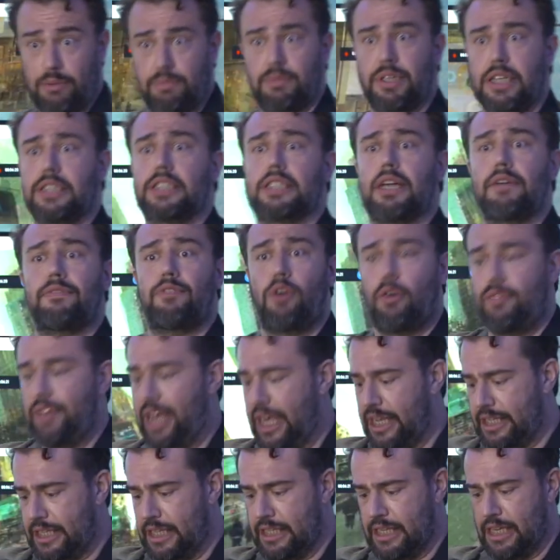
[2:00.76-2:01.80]
from this
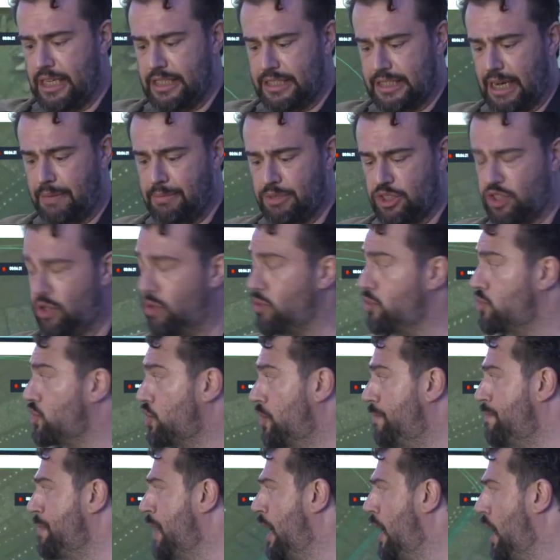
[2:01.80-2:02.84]
Foveated streaming
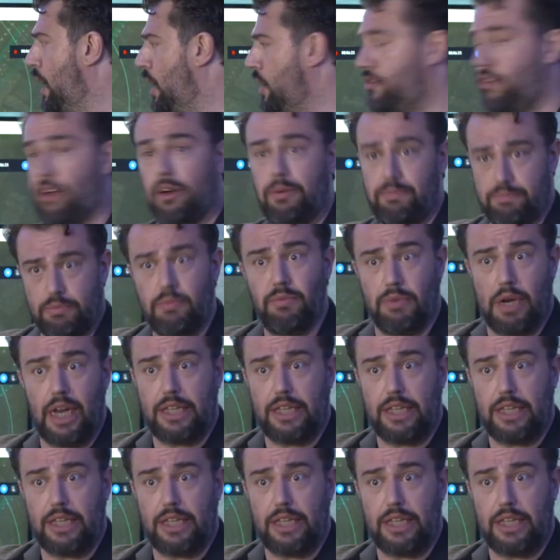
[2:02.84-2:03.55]
solution. So